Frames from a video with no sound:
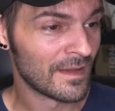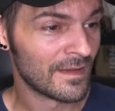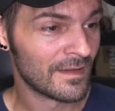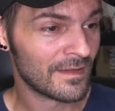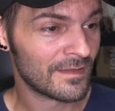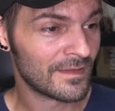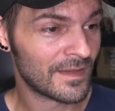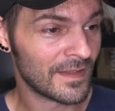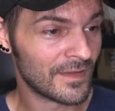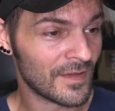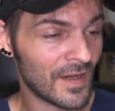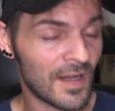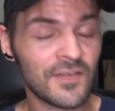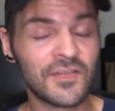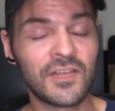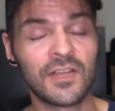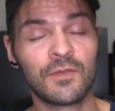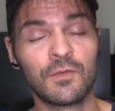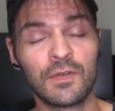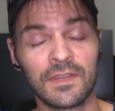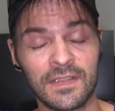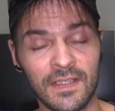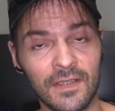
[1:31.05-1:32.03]
the
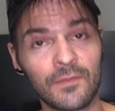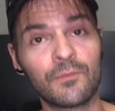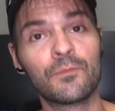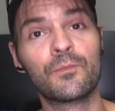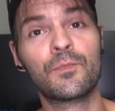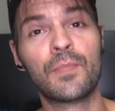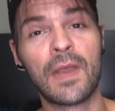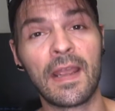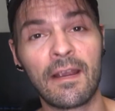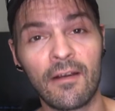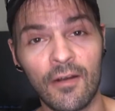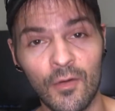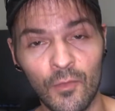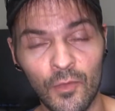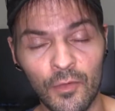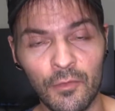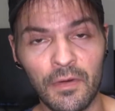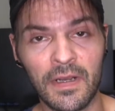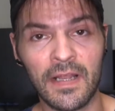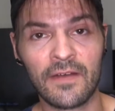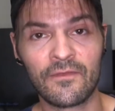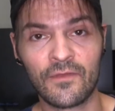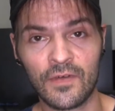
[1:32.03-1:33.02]
nausea was unbearable
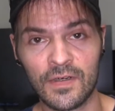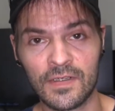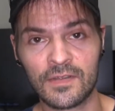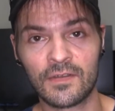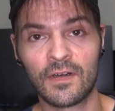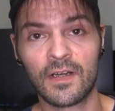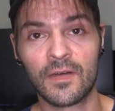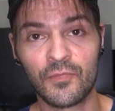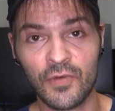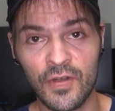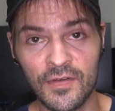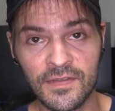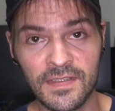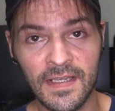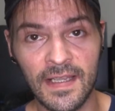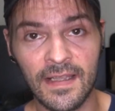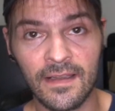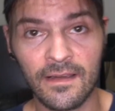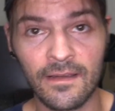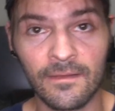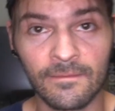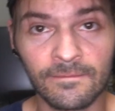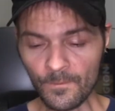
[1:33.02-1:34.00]
when I first started
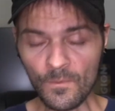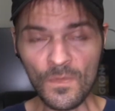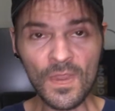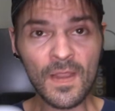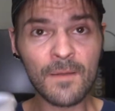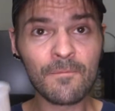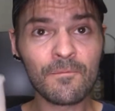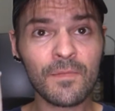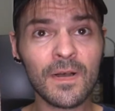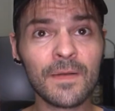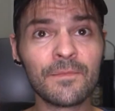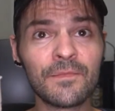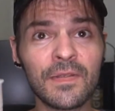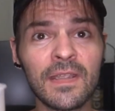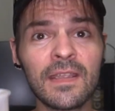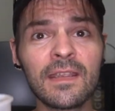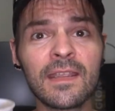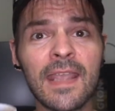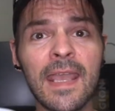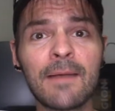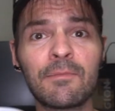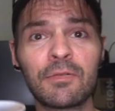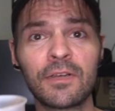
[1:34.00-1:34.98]
Prozac. But
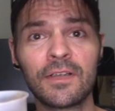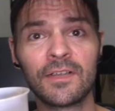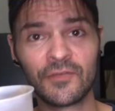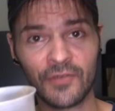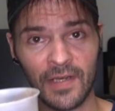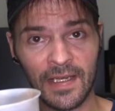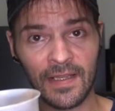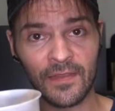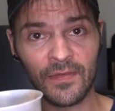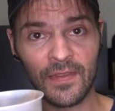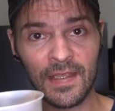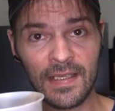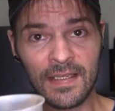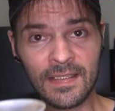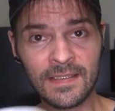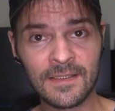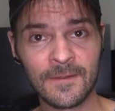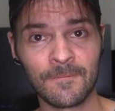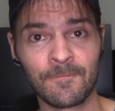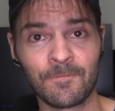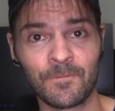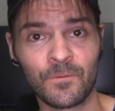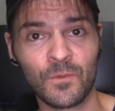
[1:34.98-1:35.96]
being able to drink
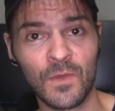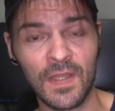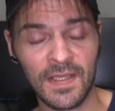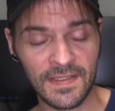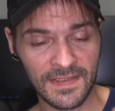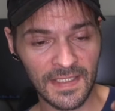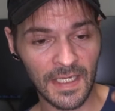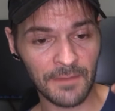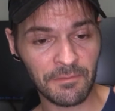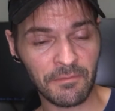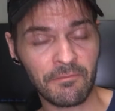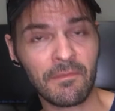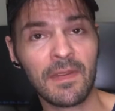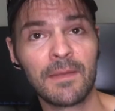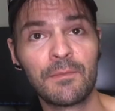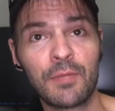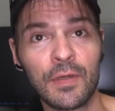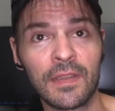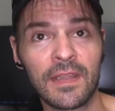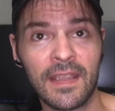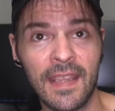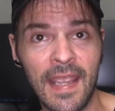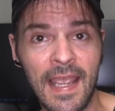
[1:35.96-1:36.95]
this is helping me
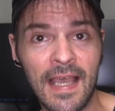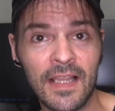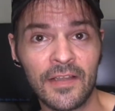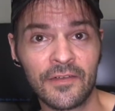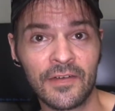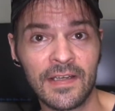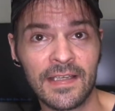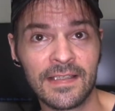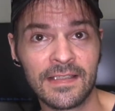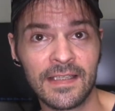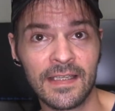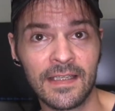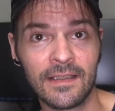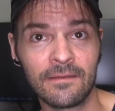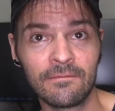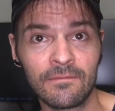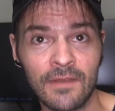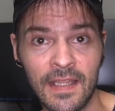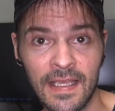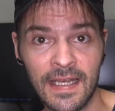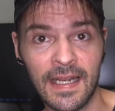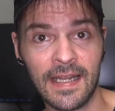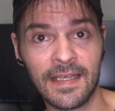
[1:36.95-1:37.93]
put the calories in
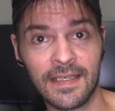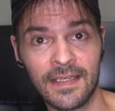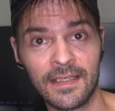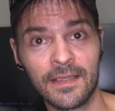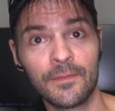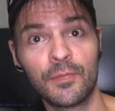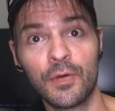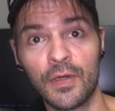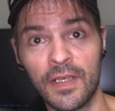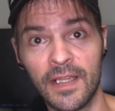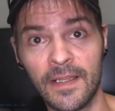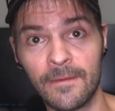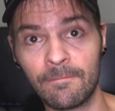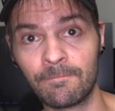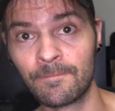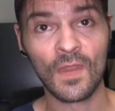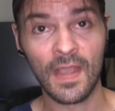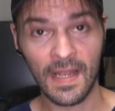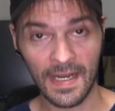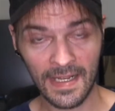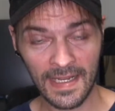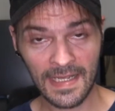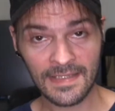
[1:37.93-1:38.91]
that I need to put in.
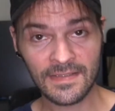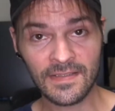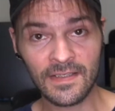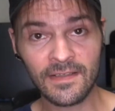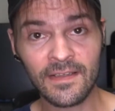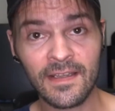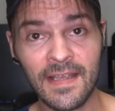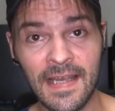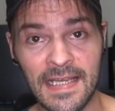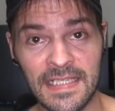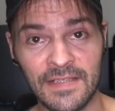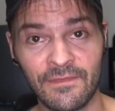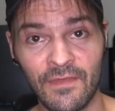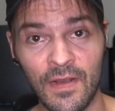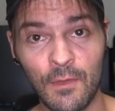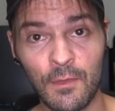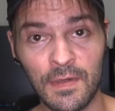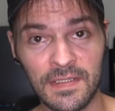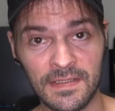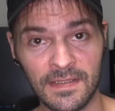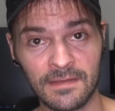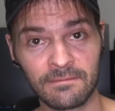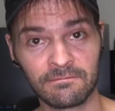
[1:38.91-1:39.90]
And I gotta tell you guys, if I
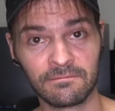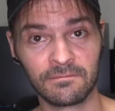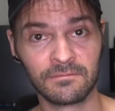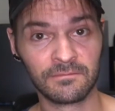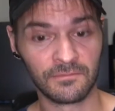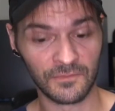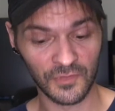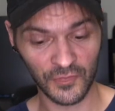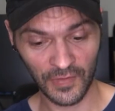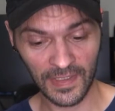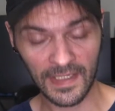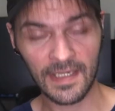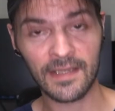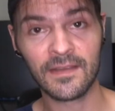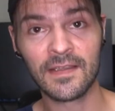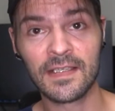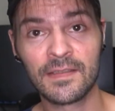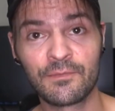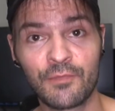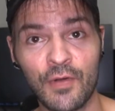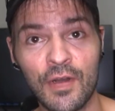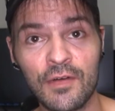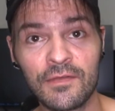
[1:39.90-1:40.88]
wasn't drinking
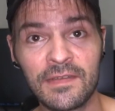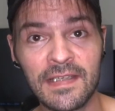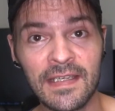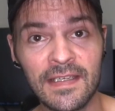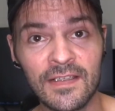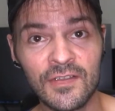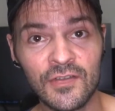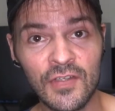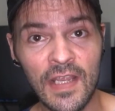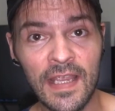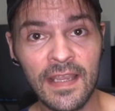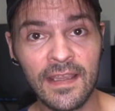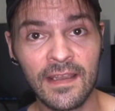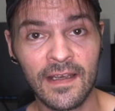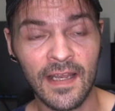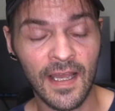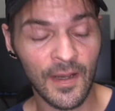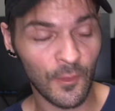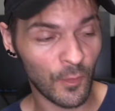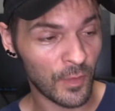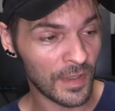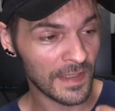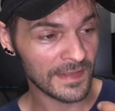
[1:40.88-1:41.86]
this protein shake and
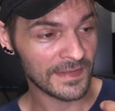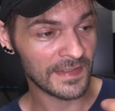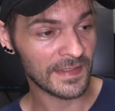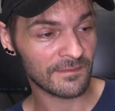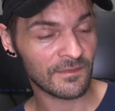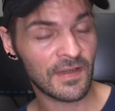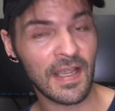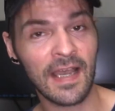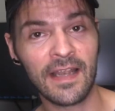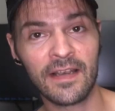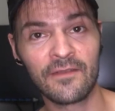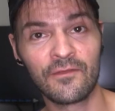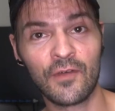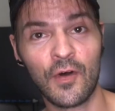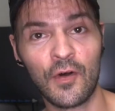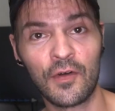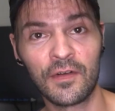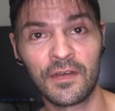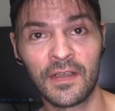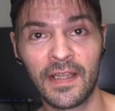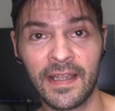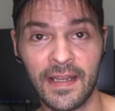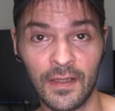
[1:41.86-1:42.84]
I wasn't kind of
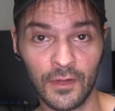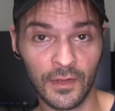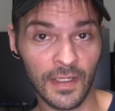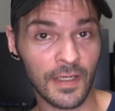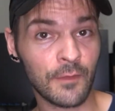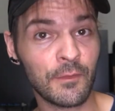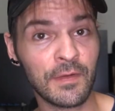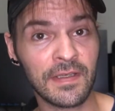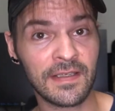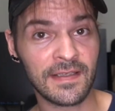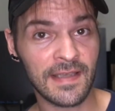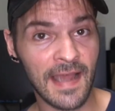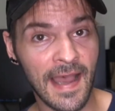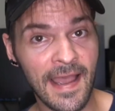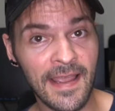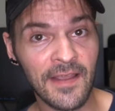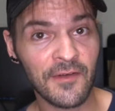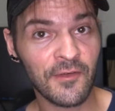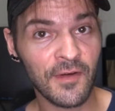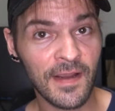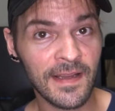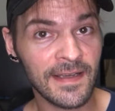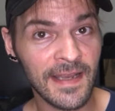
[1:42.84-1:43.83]
on like a liquid
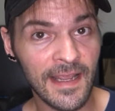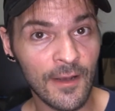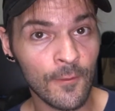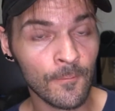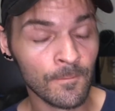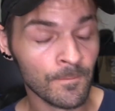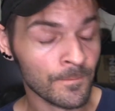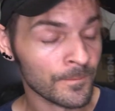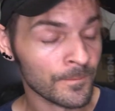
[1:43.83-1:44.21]
diet right now,